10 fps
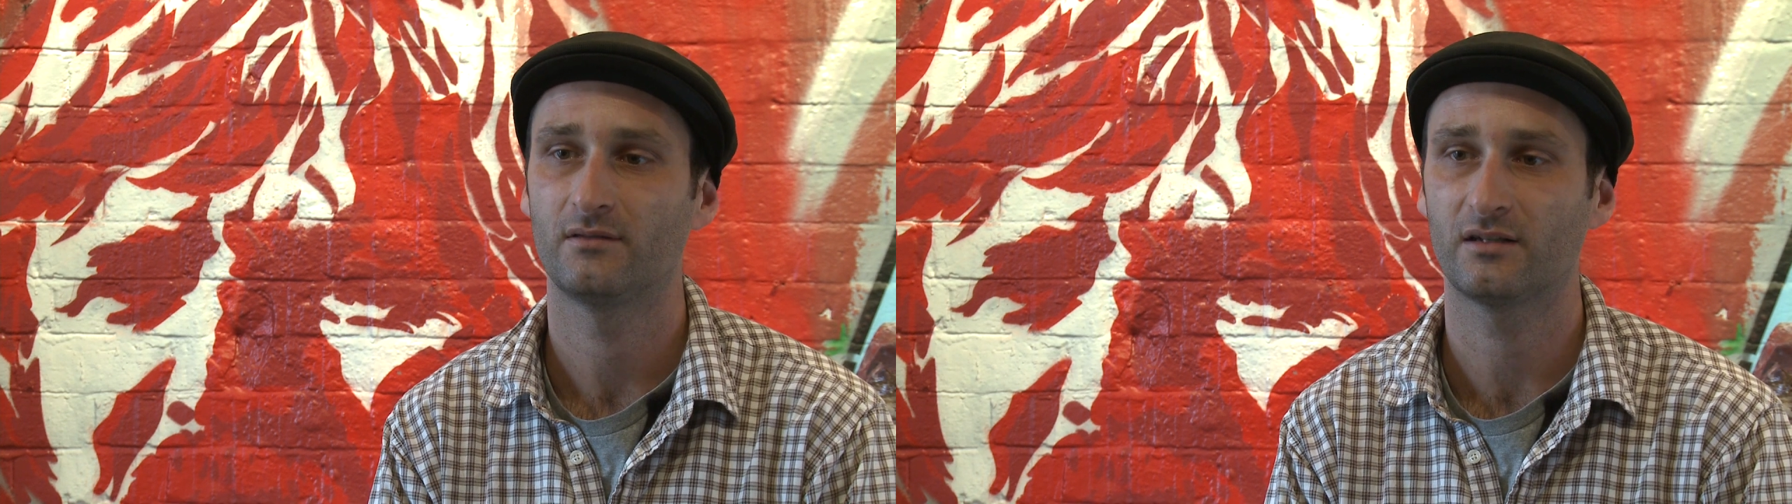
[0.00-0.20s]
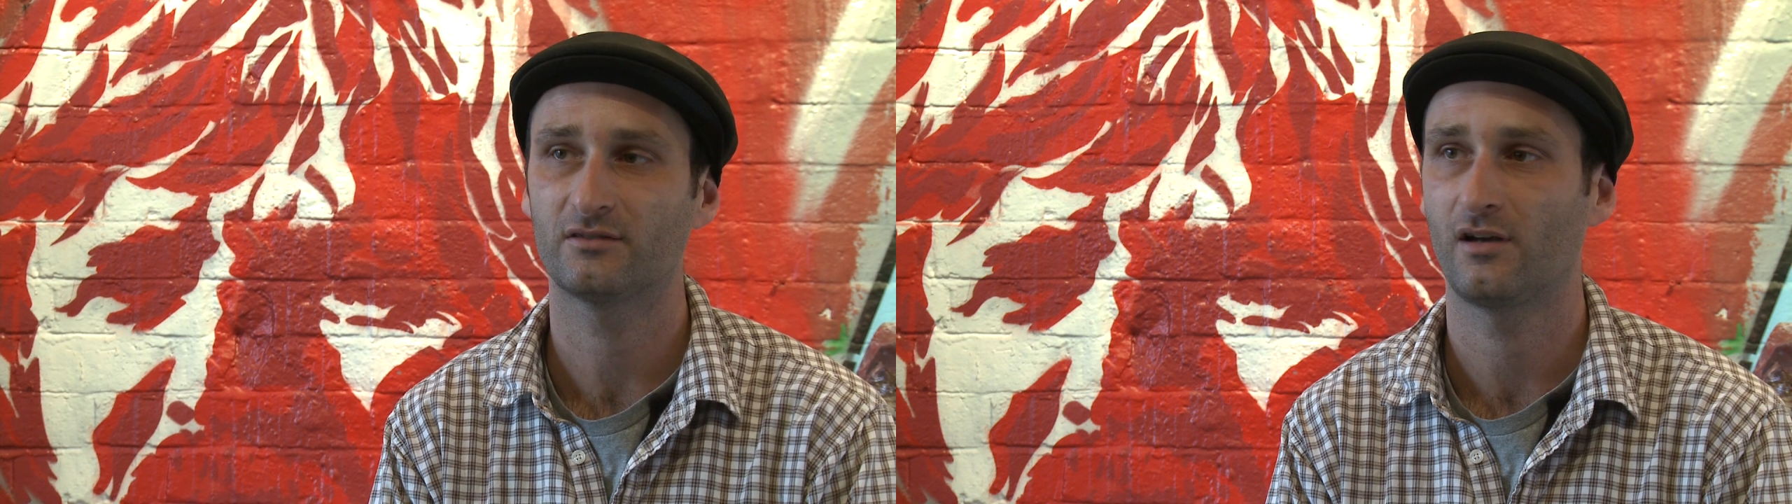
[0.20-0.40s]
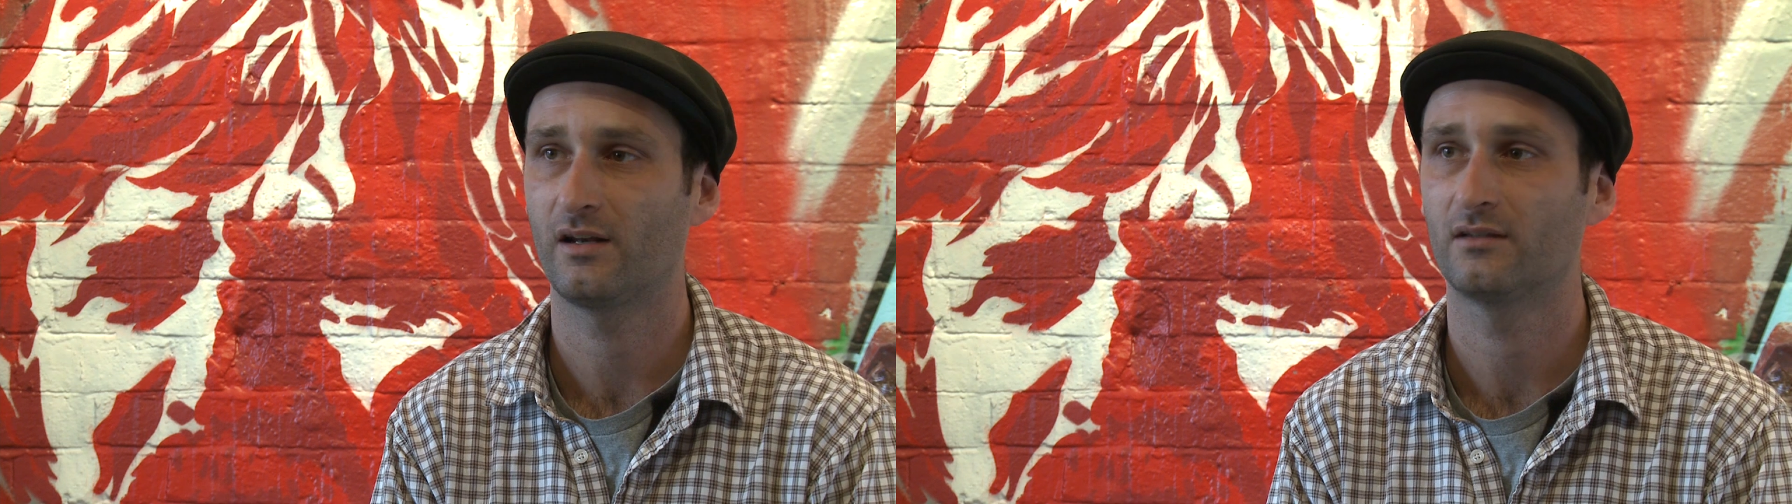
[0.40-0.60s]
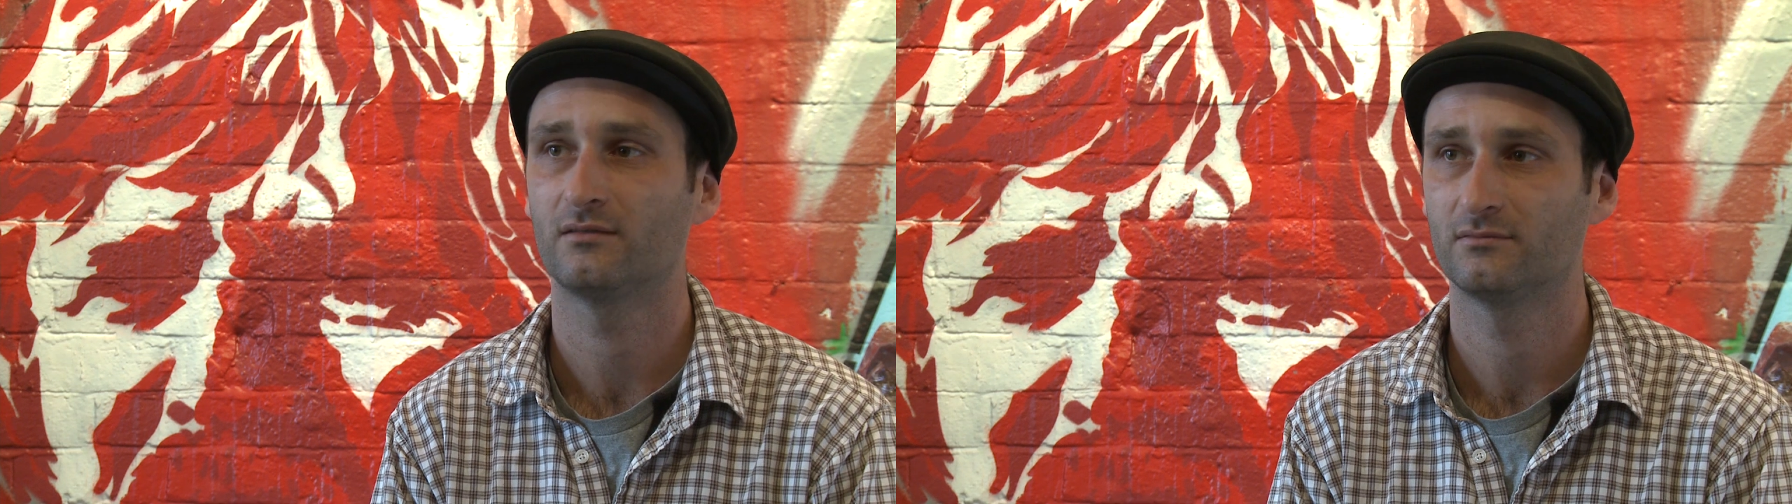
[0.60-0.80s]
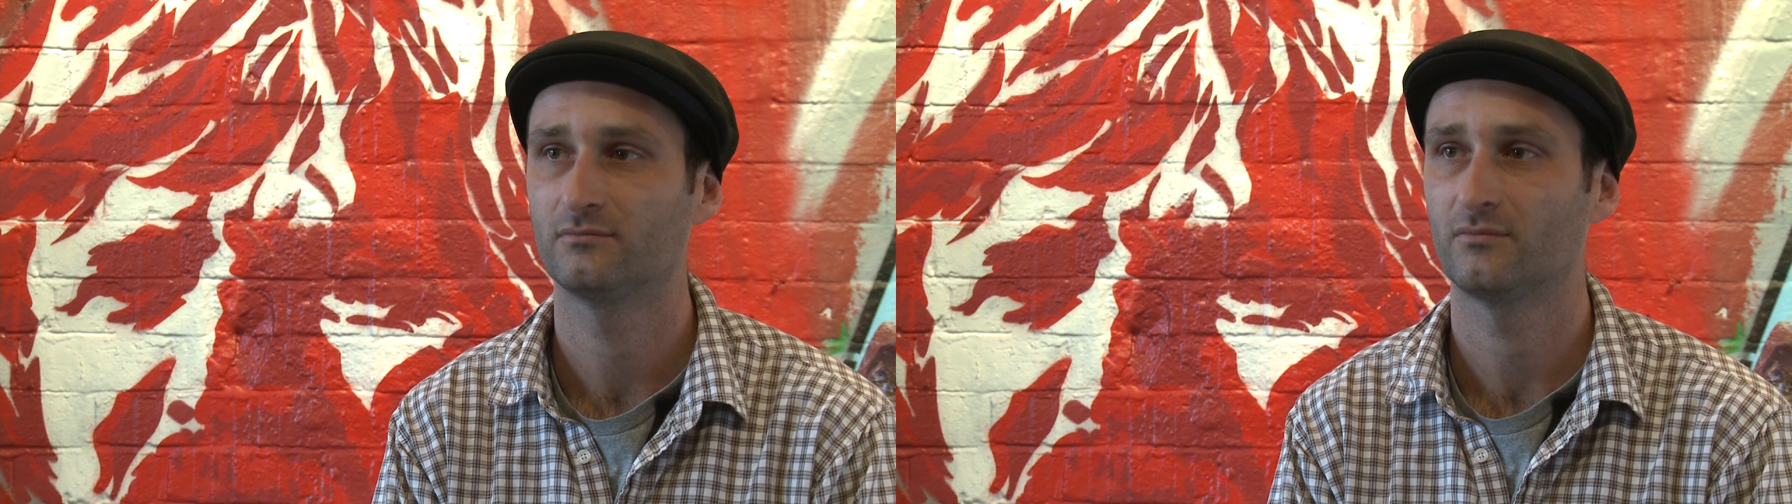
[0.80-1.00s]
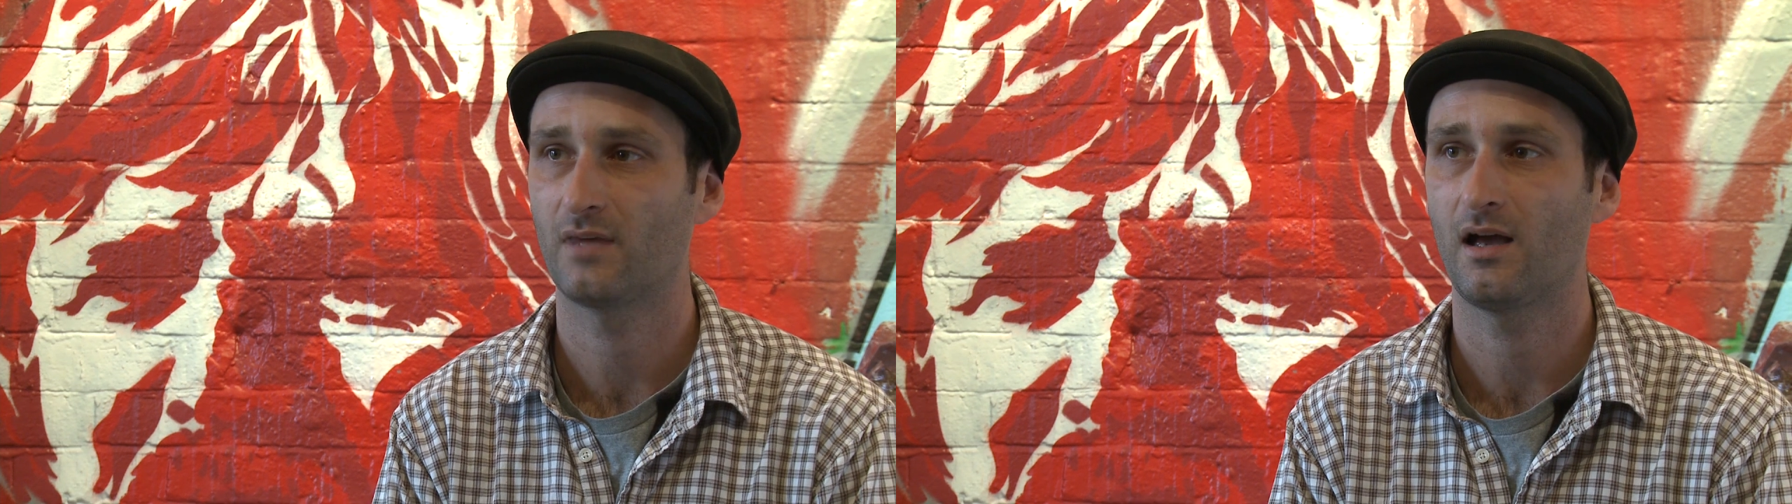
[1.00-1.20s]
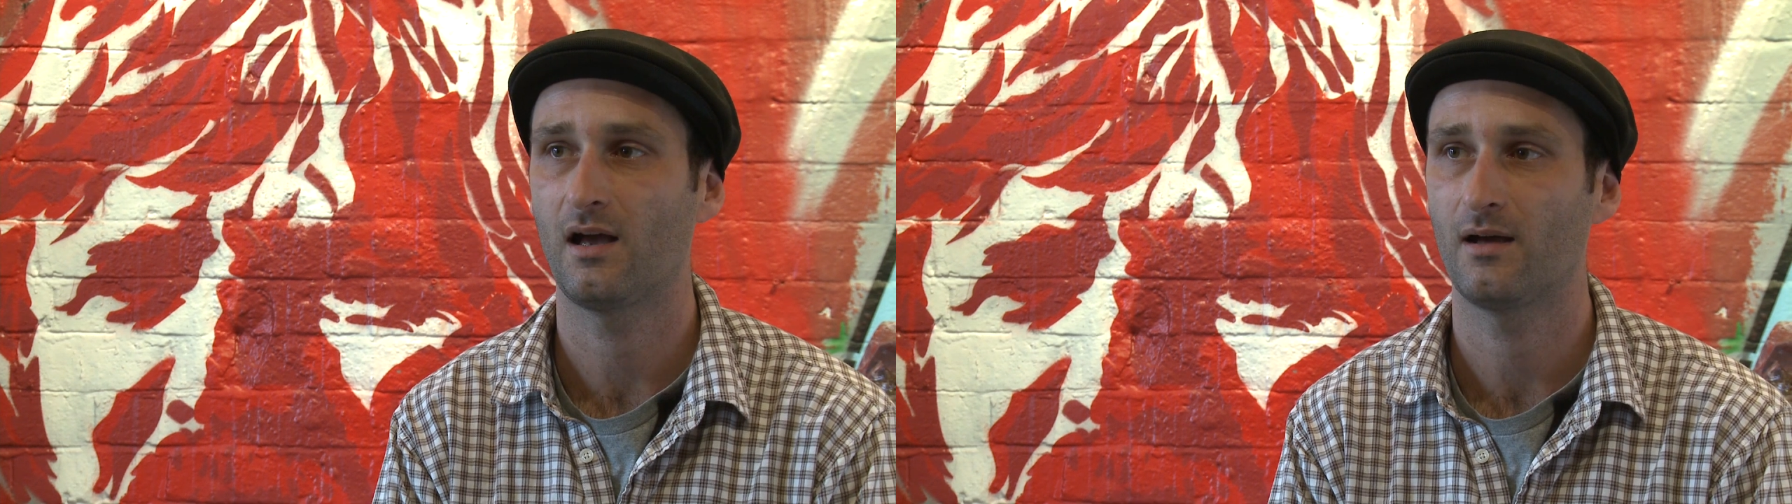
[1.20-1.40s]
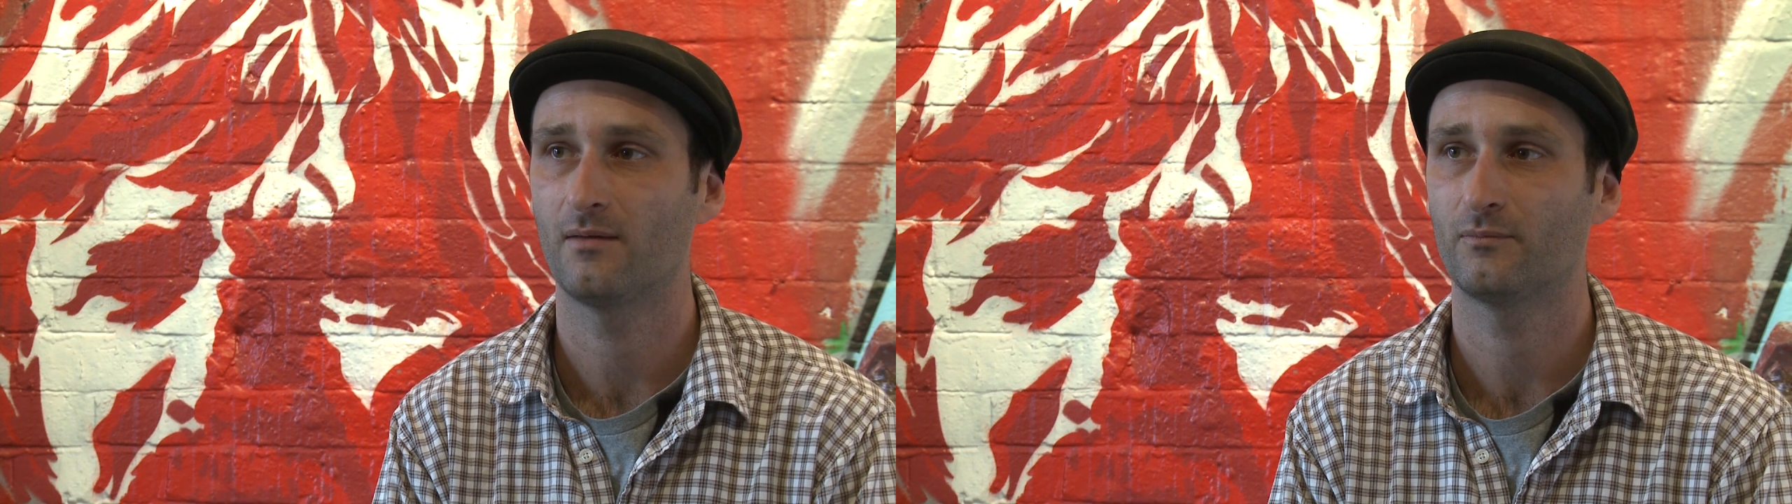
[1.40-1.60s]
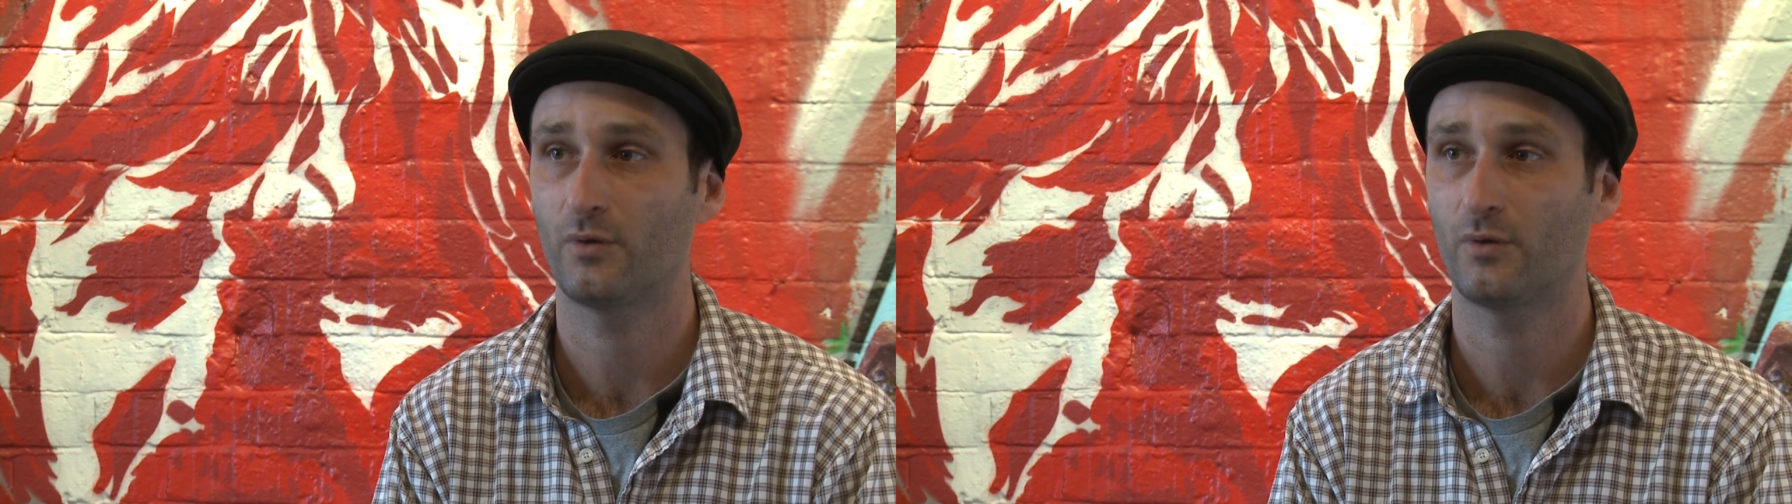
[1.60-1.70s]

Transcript: exciting uh,